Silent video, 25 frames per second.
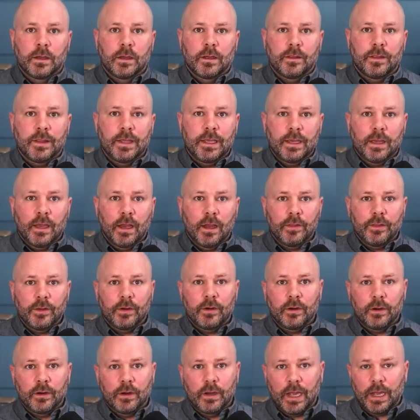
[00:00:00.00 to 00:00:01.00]
The
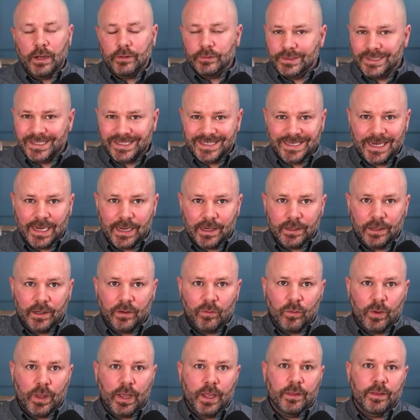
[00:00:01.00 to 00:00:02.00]
other outstanding
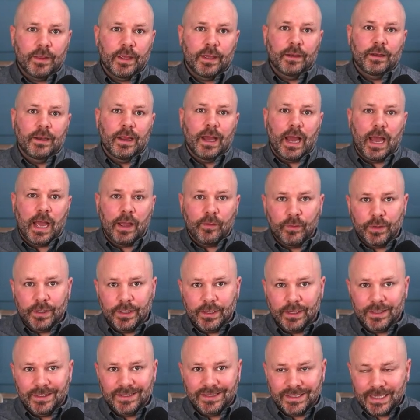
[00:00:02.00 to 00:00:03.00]
way that I
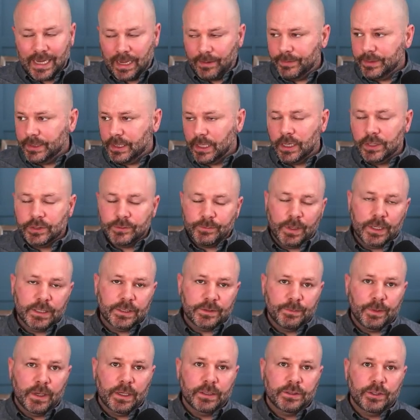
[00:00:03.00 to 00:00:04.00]
would sabotage my
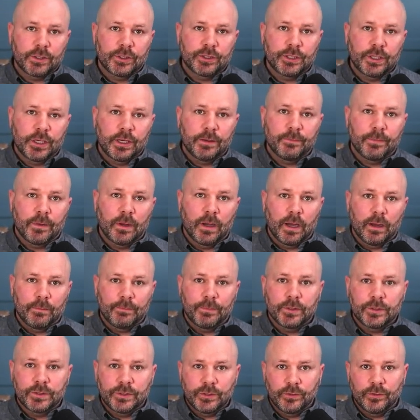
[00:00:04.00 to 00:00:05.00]
sponsorship
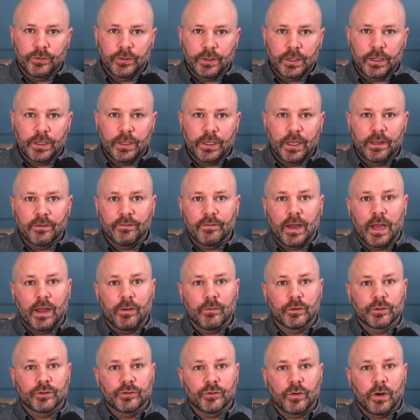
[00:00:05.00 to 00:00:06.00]
opportunity if I
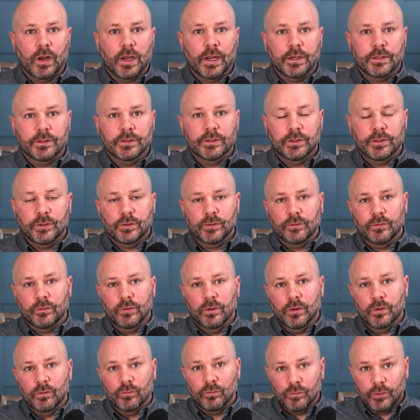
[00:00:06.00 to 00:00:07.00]
were trying to
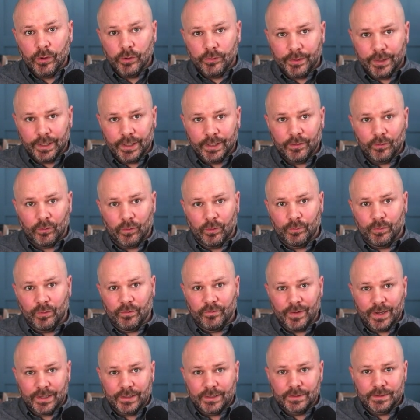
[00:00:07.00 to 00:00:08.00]
ruin it or
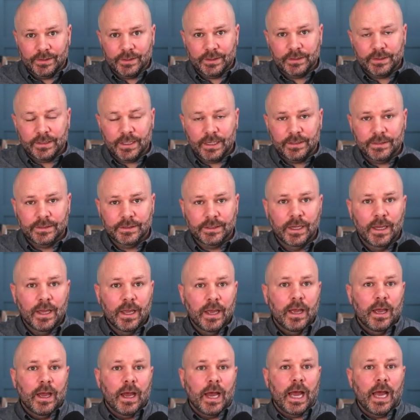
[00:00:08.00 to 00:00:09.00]
prevent its success,
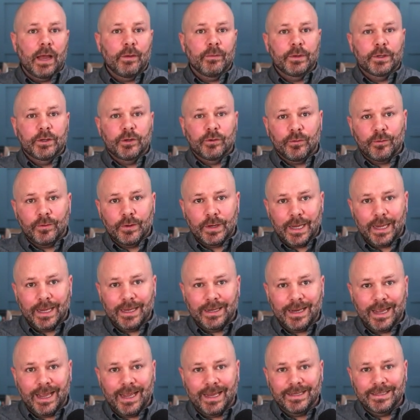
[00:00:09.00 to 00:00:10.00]
I would create
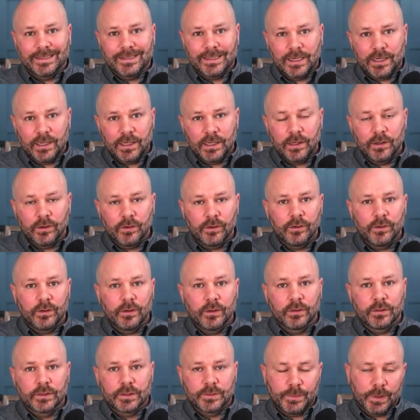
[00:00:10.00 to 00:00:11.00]
a
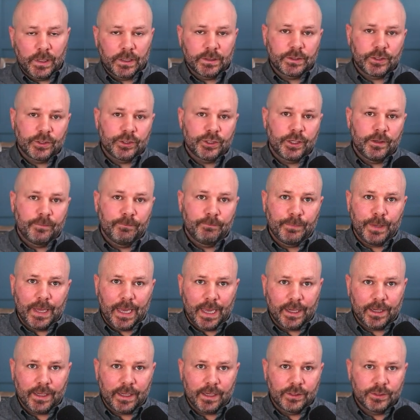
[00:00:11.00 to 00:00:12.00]
tiered sponsorship
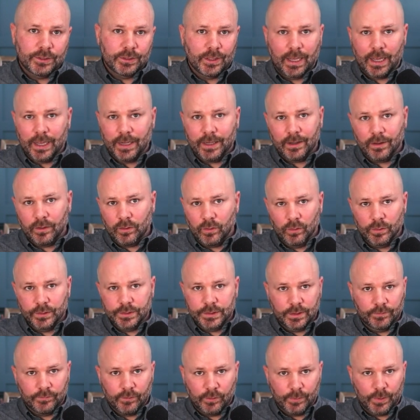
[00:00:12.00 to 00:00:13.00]
package like gold,
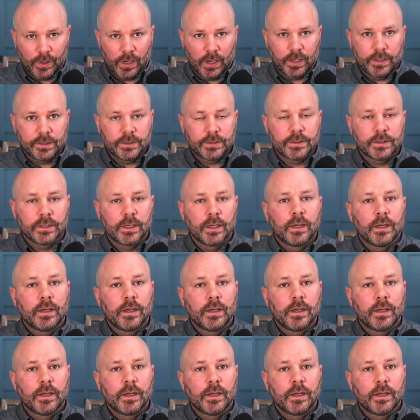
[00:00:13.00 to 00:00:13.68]
silver, bronze,